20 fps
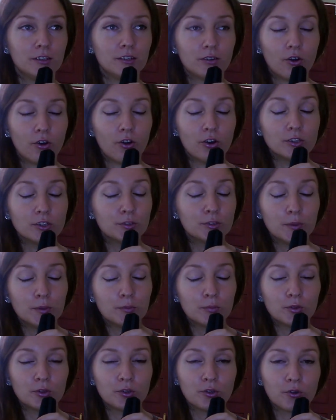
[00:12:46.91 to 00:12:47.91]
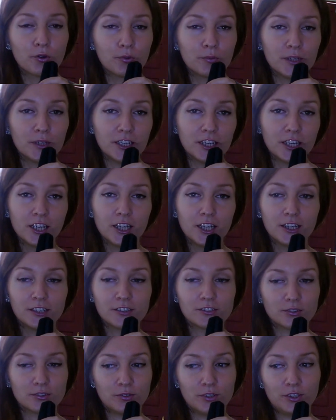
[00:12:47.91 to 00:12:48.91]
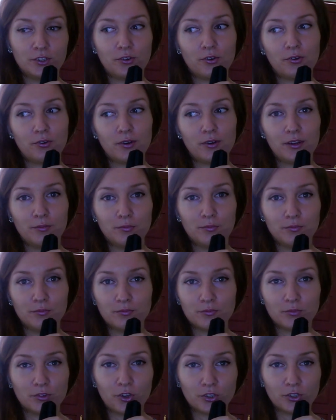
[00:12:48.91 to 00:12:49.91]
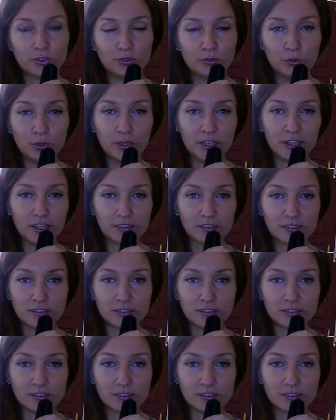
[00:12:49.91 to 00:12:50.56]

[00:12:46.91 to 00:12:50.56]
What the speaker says: all the people know me, so they know I'm not new here,